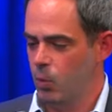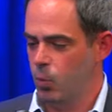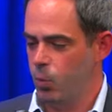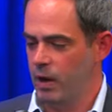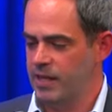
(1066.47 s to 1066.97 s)

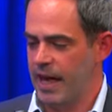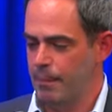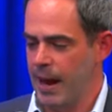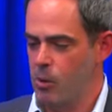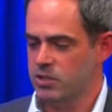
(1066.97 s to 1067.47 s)
when
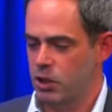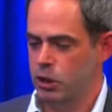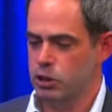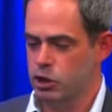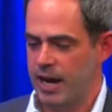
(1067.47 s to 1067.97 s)
that power is
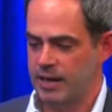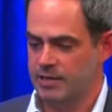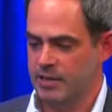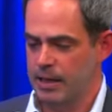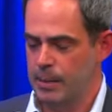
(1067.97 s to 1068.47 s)

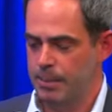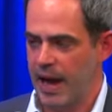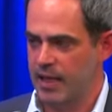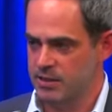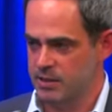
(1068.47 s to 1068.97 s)
unchecked,
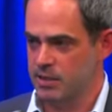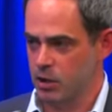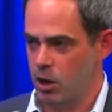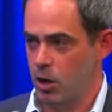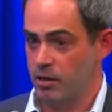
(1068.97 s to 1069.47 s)
imbalances
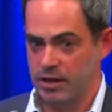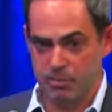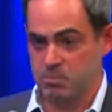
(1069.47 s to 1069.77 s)
occur.